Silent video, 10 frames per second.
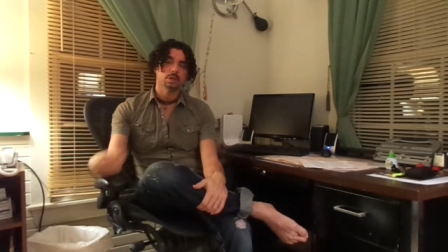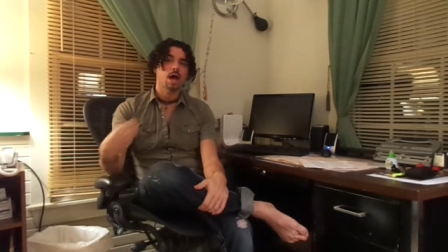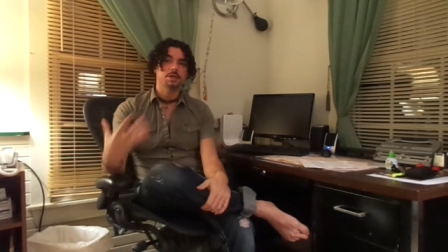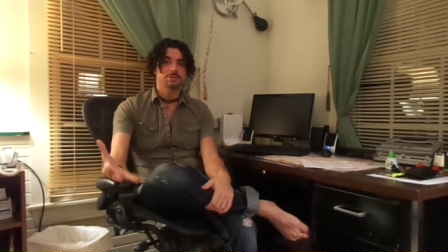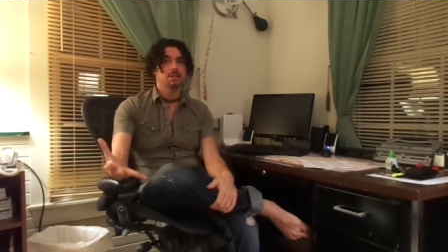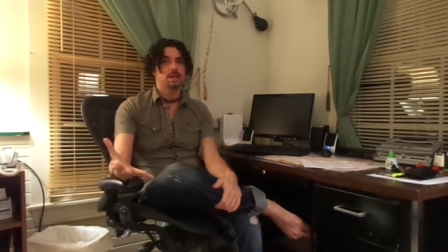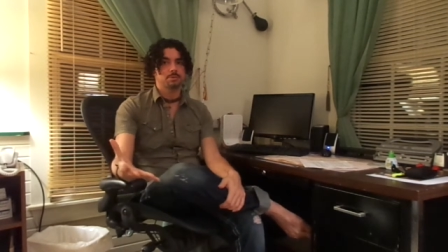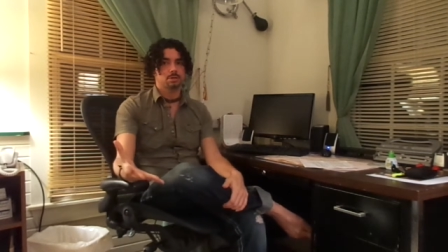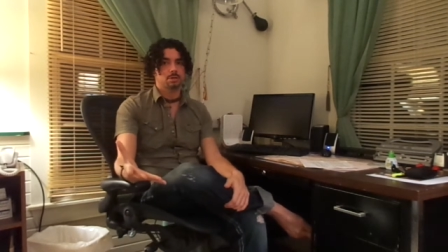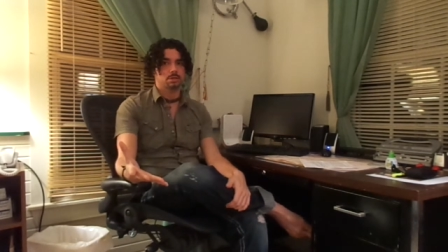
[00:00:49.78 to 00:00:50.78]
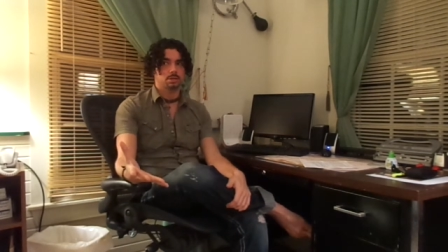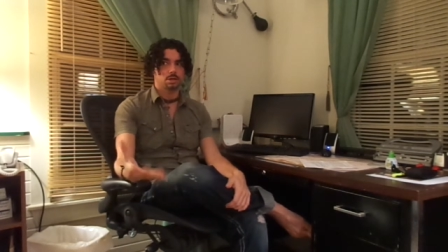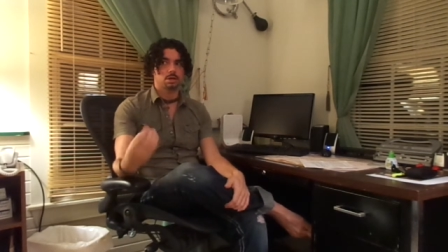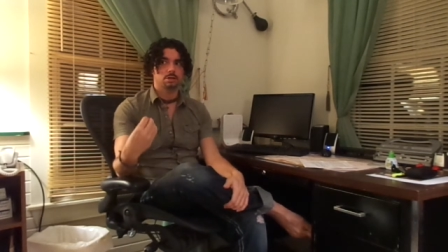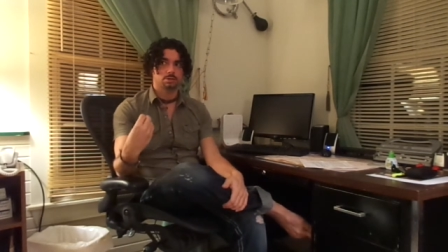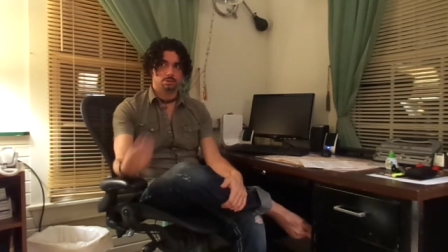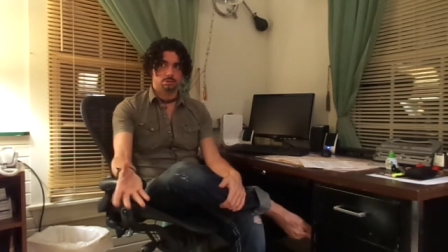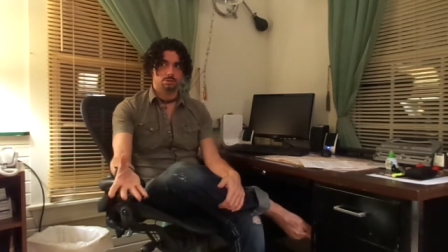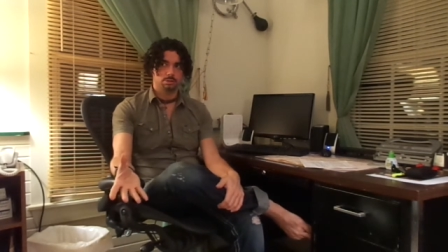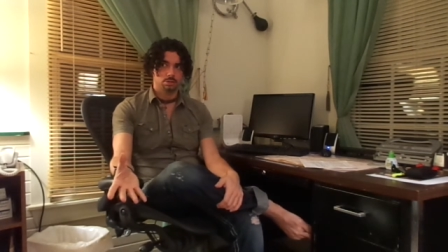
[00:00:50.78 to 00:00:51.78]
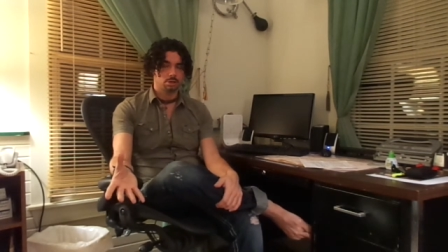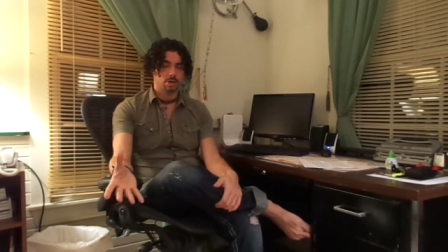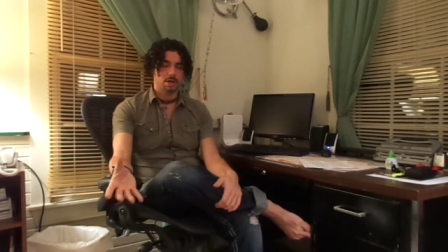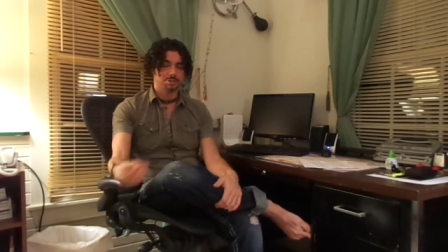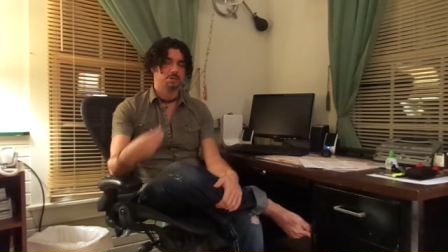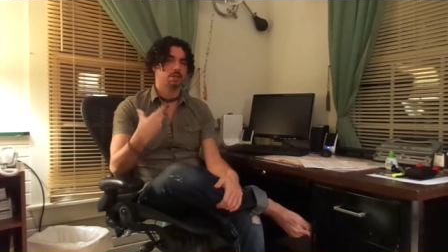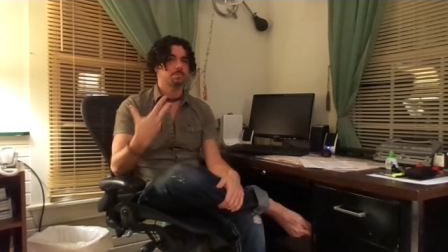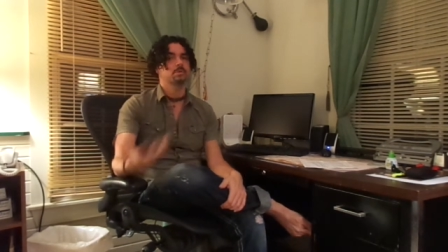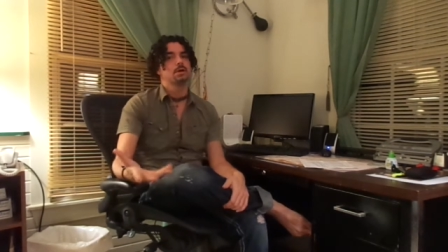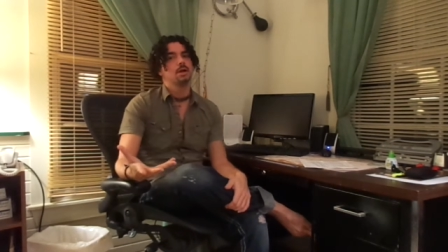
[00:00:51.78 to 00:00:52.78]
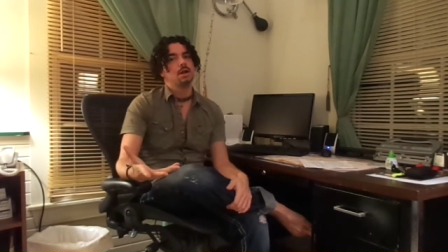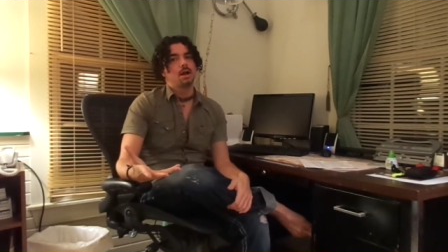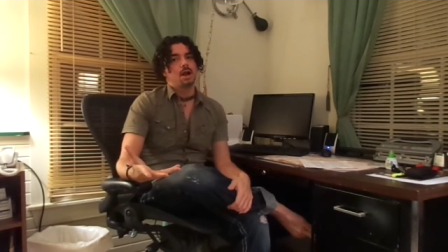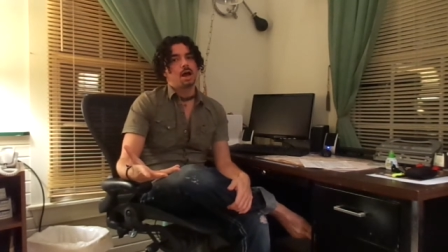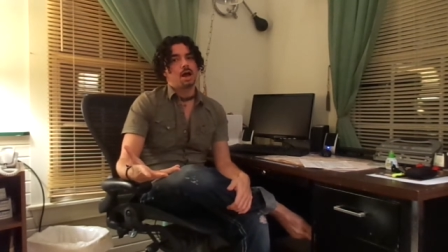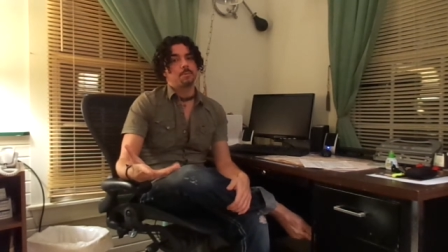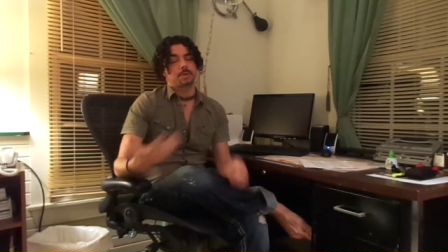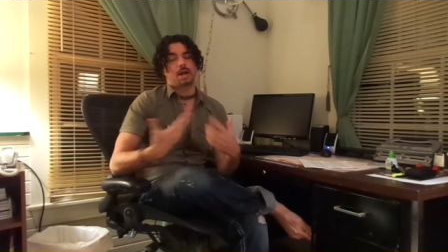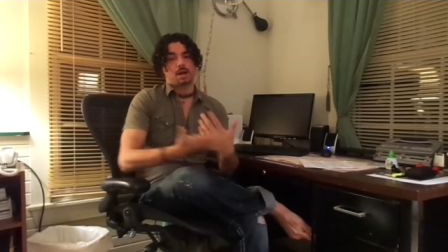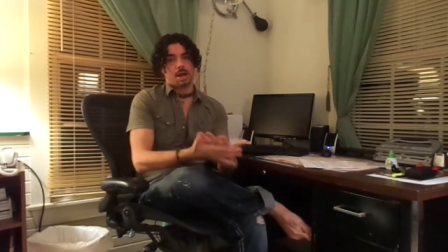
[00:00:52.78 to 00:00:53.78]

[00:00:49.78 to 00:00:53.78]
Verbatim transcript: I still am to a degree. I still am um, care.